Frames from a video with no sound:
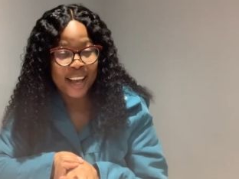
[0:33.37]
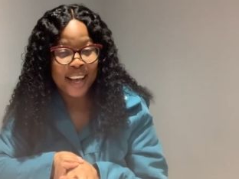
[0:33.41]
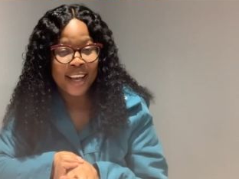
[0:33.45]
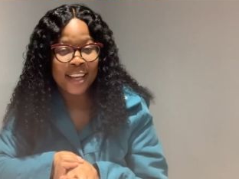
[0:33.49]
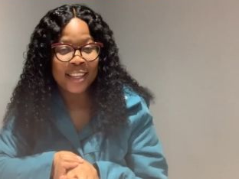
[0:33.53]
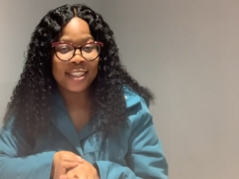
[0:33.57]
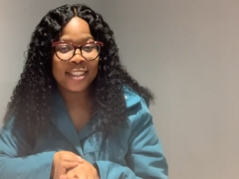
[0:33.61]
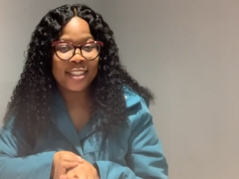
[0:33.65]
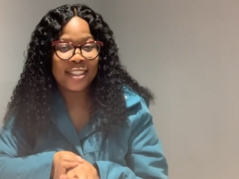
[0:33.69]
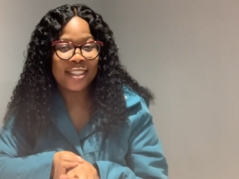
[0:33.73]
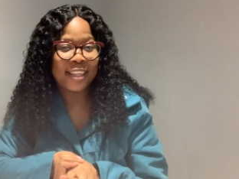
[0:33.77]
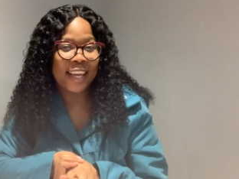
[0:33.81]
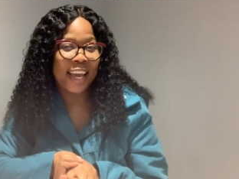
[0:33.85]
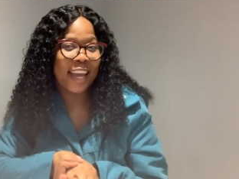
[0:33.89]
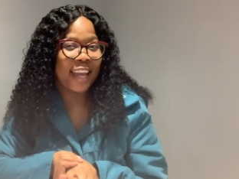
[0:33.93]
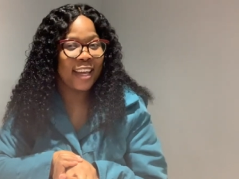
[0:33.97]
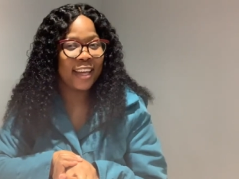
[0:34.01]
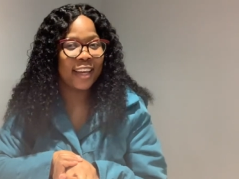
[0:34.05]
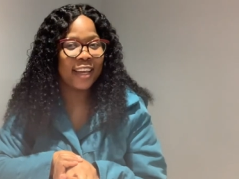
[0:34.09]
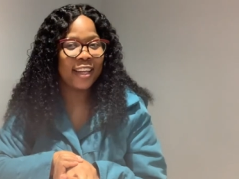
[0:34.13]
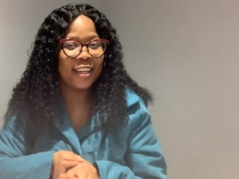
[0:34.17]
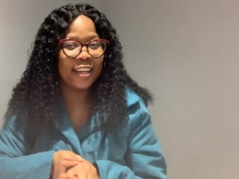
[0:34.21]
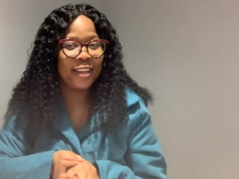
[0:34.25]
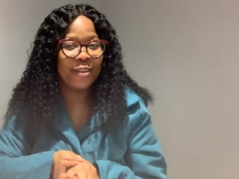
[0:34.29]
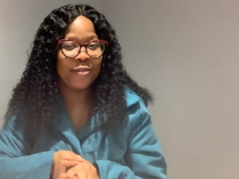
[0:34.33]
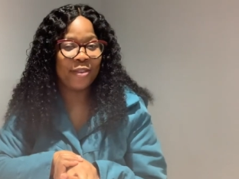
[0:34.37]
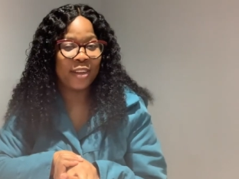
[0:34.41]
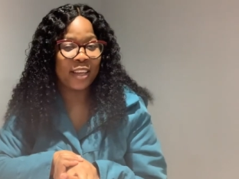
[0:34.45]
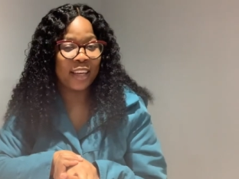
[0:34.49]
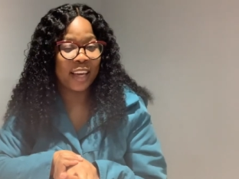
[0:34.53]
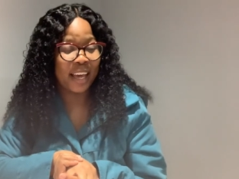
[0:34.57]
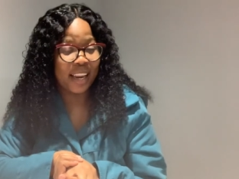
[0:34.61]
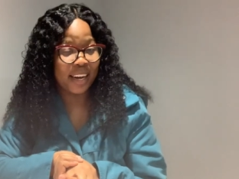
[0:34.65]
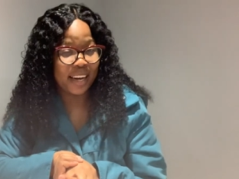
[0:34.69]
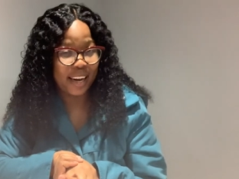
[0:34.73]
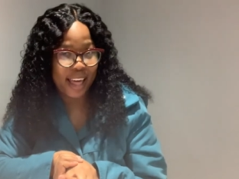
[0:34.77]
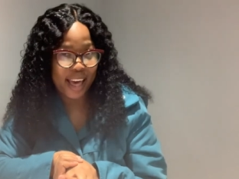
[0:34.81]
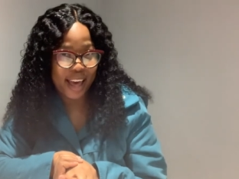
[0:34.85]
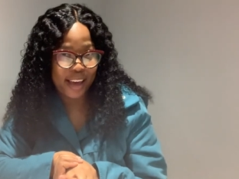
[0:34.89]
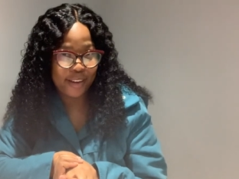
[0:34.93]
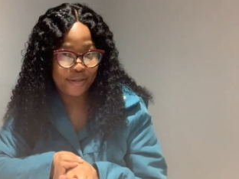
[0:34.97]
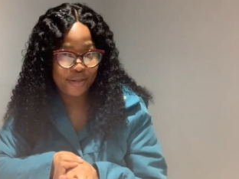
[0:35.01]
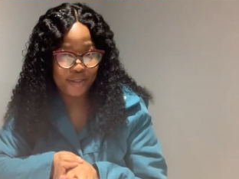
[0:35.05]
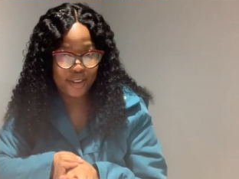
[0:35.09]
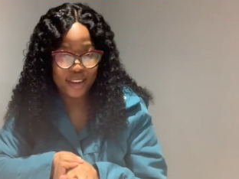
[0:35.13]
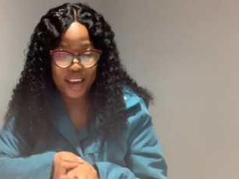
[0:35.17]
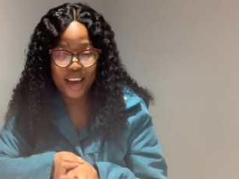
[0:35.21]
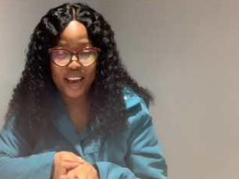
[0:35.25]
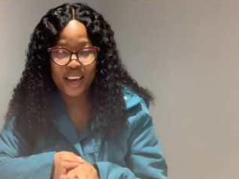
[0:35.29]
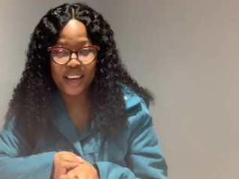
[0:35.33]
staying and living her life
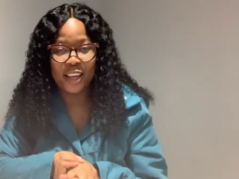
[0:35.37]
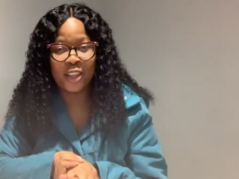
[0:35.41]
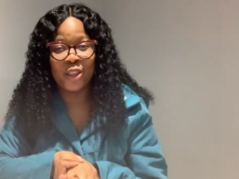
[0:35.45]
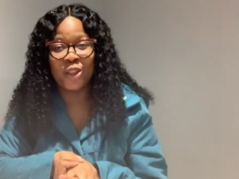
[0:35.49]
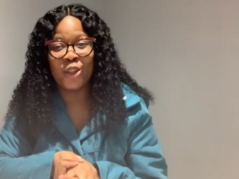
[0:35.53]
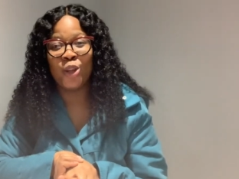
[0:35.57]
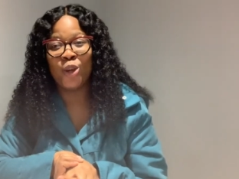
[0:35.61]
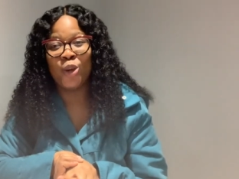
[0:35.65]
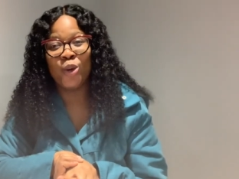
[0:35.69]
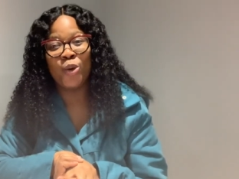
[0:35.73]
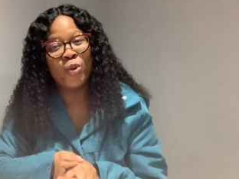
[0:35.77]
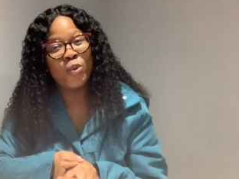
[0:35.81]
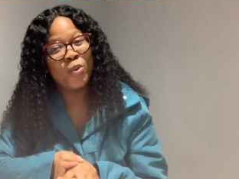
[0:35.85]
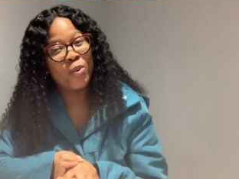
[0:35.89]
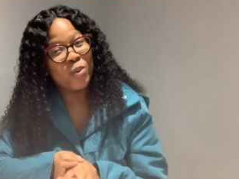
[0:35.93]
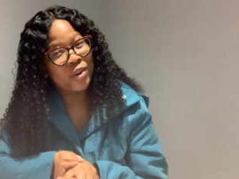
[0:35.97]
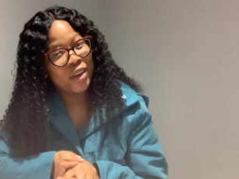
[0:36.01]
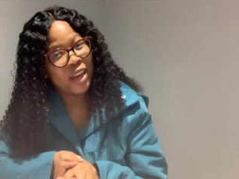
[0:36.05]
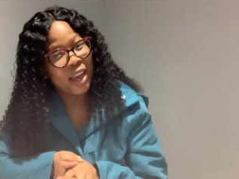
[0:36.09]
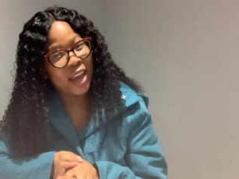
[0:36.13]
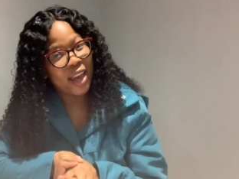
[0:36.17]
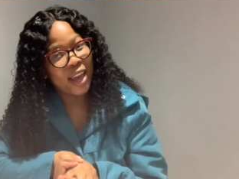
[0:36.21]
here in the uk